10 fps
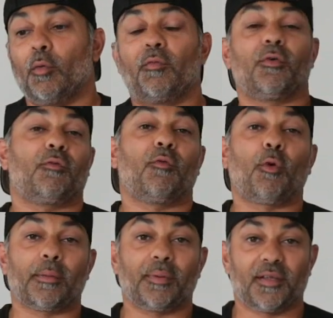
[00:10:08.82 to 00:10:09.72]
for
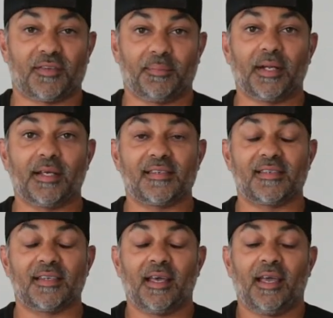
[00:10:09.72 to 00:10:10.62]
40 plus
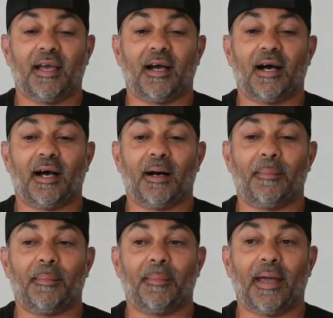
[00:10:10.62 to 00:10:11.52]
minutes.
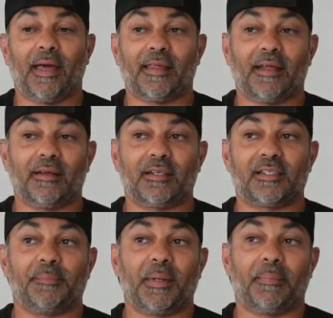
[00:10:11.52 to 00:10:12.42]
And then
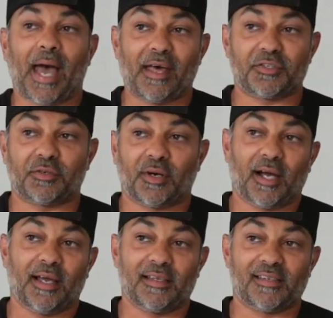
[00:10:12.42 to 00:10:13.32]
to be
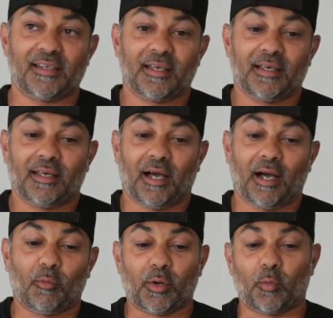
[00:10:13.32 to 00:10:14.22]
pasteurized,
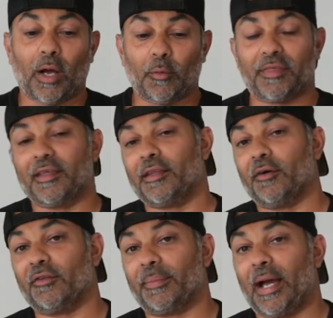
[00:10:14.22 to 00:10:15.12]
we're well within
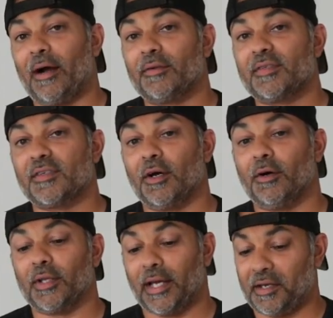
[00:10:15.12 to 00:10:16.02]
those bounds.
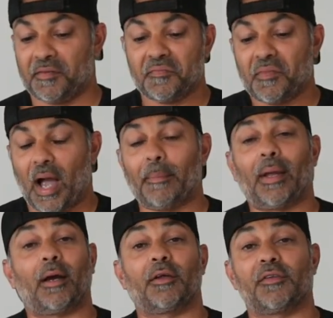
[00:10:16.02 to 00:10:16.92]
So like, I'm
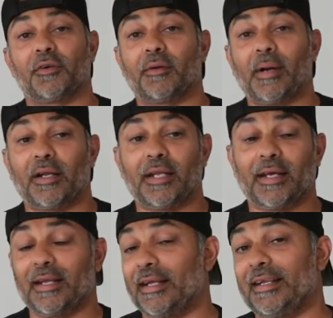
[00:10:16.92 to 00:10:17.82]
not concerned about
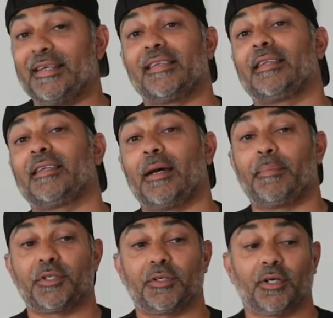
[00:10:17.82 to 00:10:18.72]
eating it. It isn't the
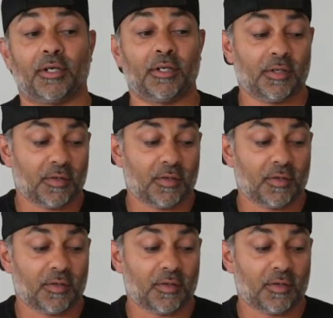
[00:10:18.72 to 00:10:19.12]
temperature